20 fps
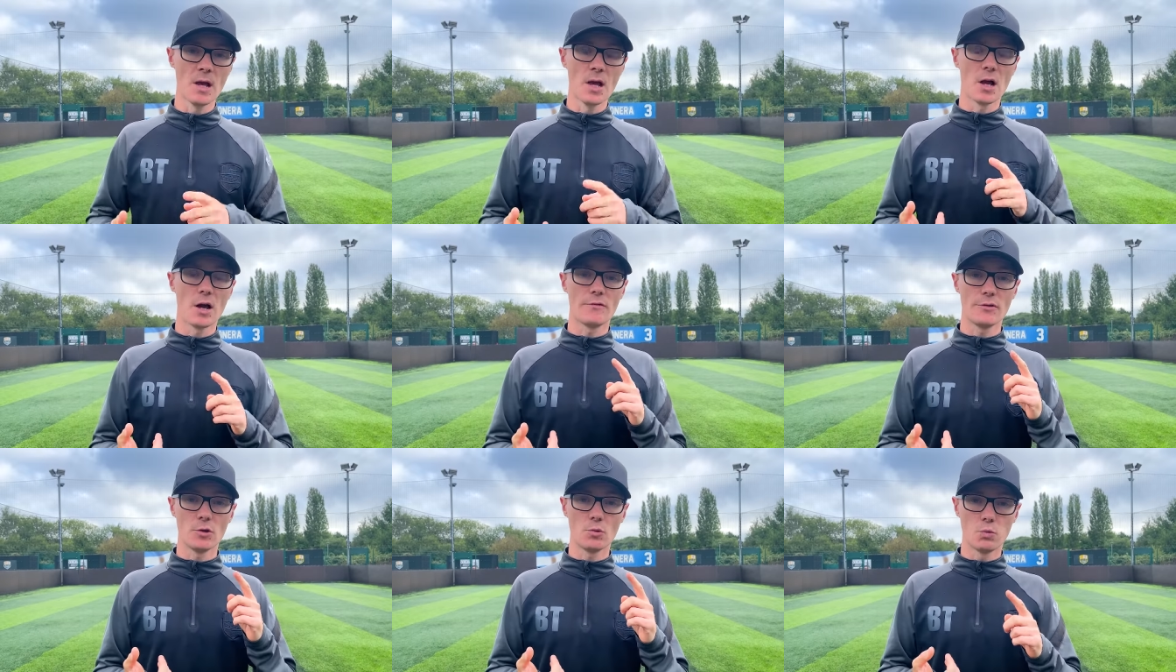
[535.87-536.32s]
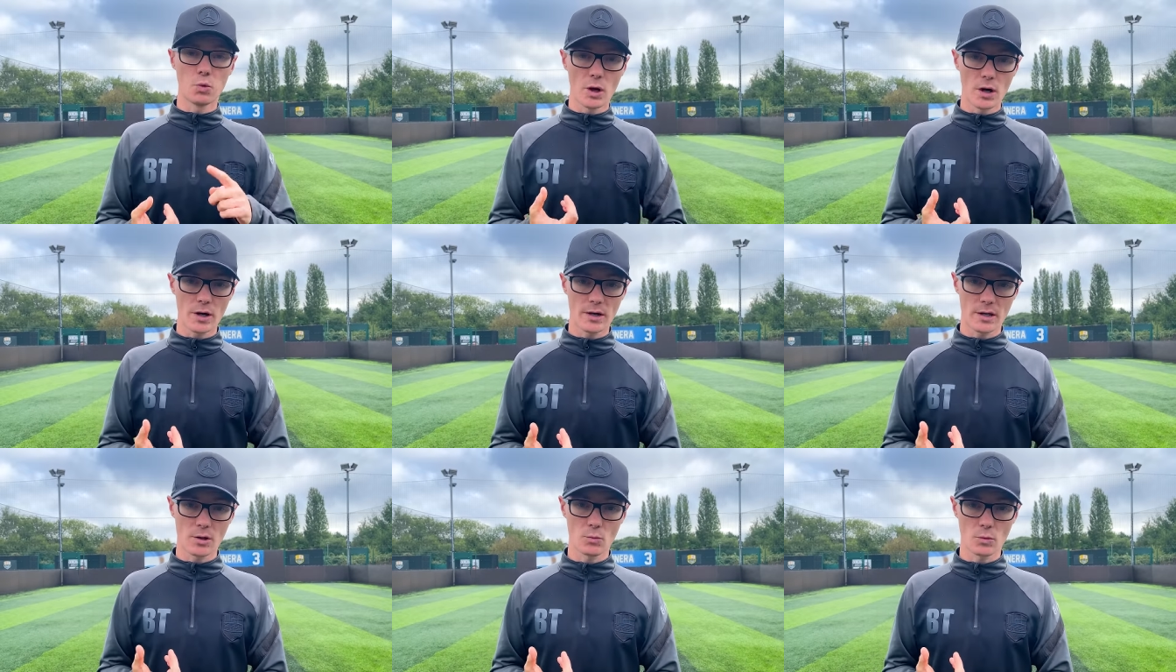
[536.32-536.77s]
of you
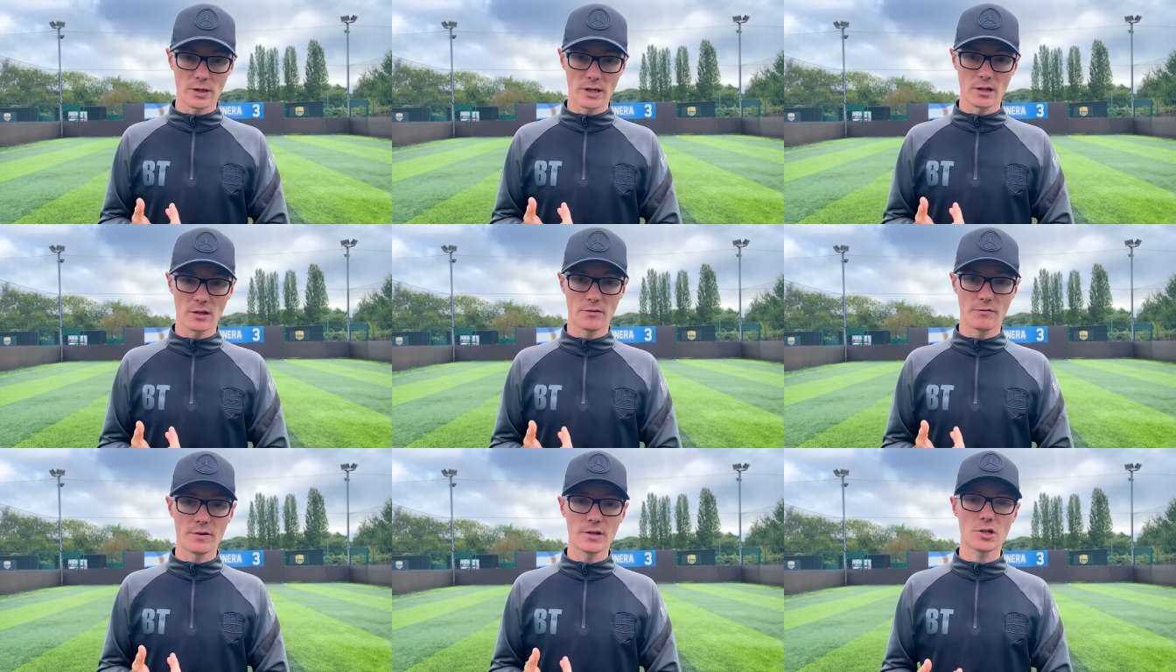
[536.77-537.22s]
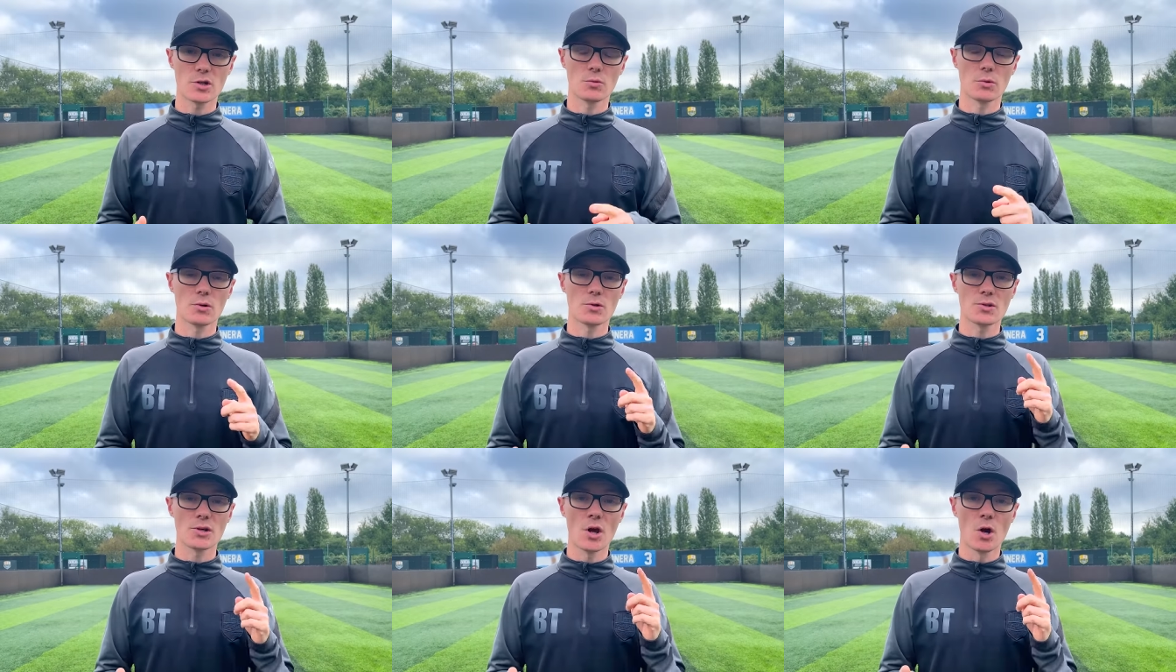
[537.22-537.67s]
working with
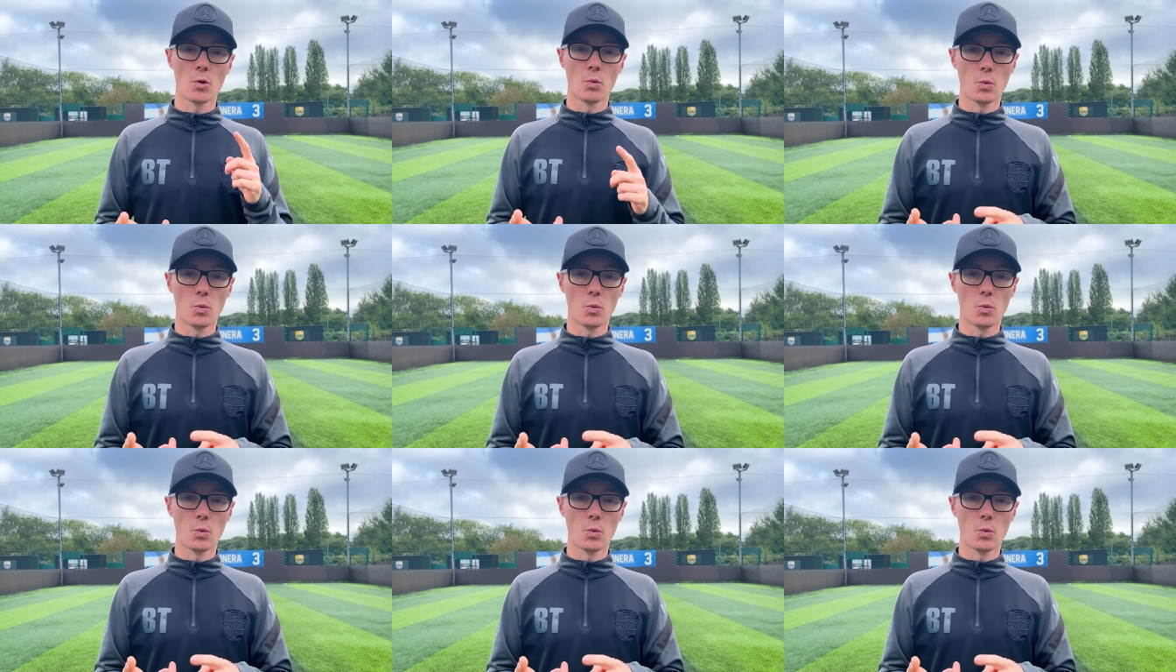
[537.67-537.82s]
individuals,